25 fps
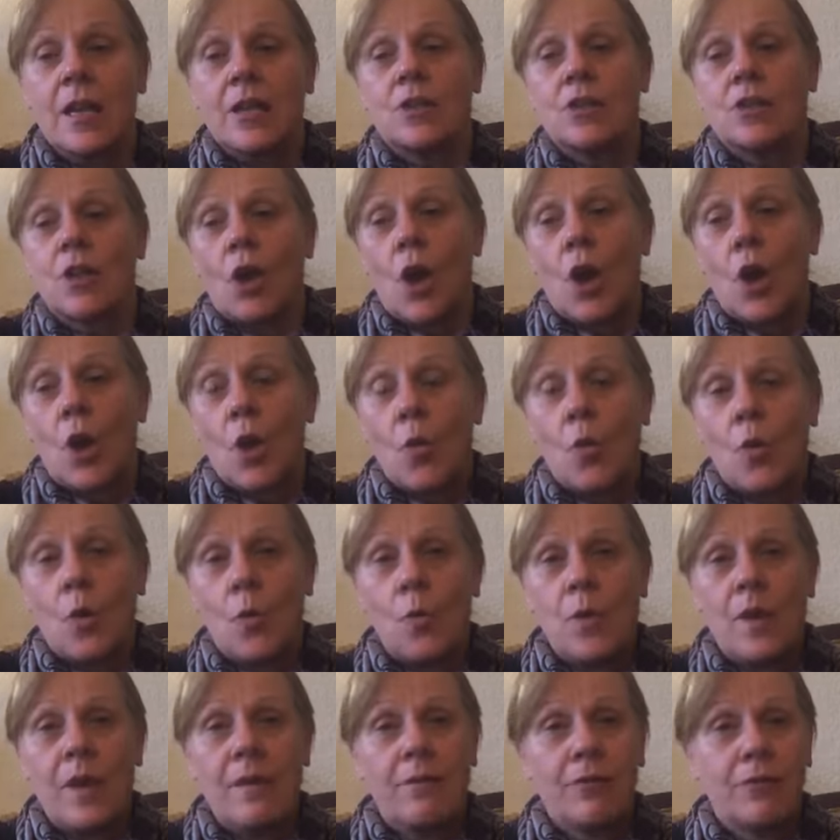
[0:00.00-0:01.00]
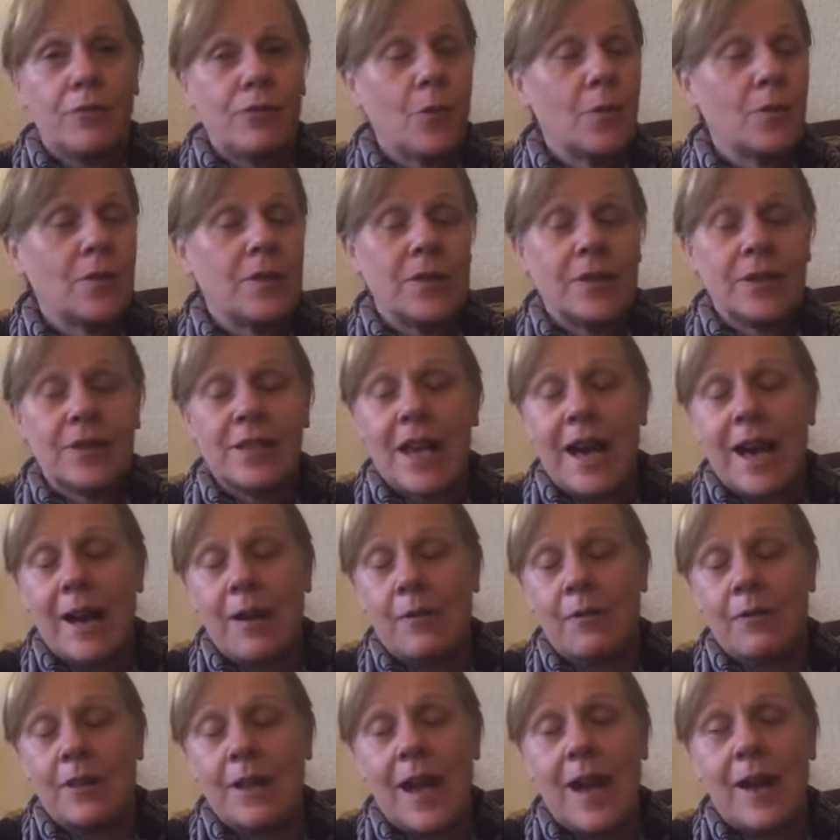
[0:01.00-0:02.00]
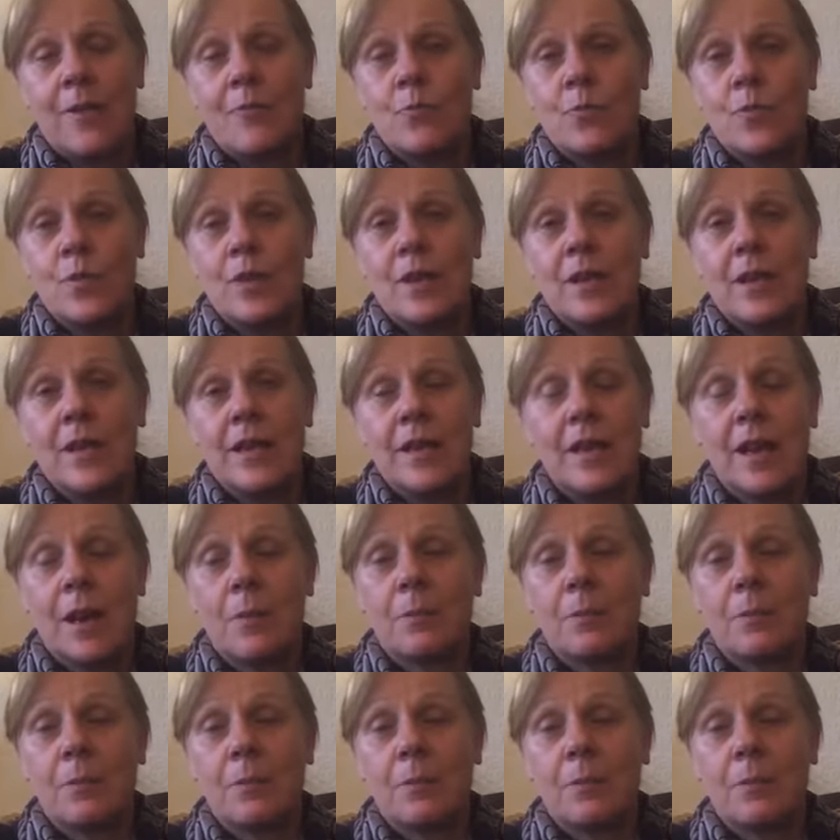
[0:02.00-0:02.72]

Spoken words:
So we've thrown in the towel and we